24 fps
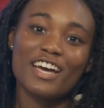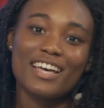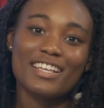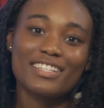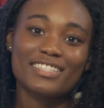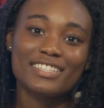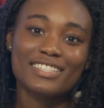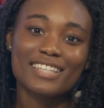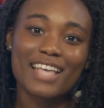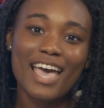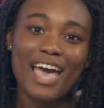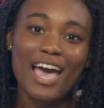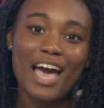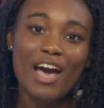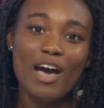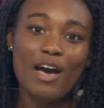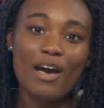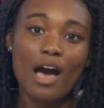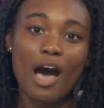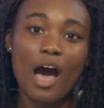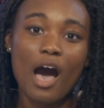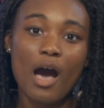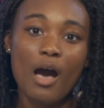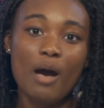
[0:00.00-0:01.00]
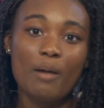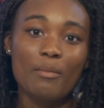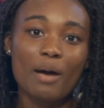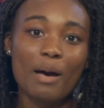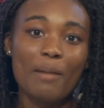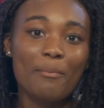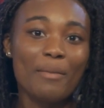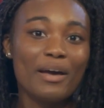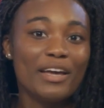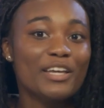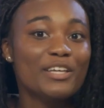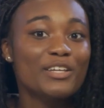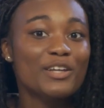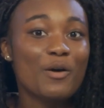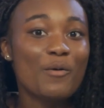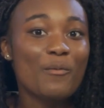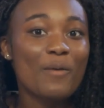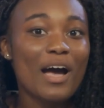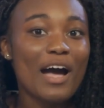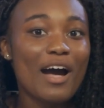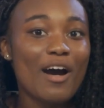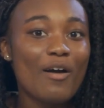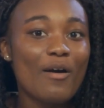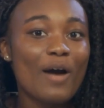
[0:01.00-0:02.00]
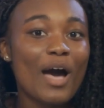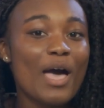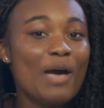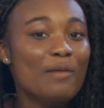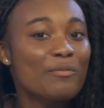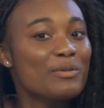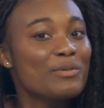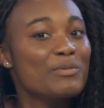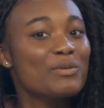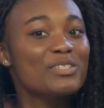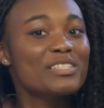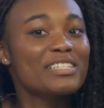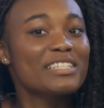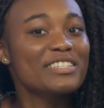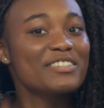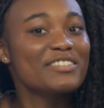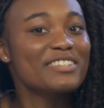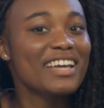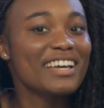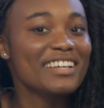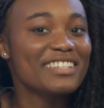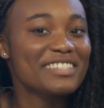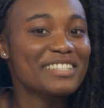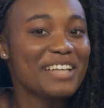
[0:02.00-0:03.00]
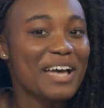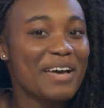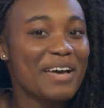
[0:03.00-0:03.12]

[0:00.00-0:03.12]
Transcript: us. Um, I'm Micah Noel, and we will see you next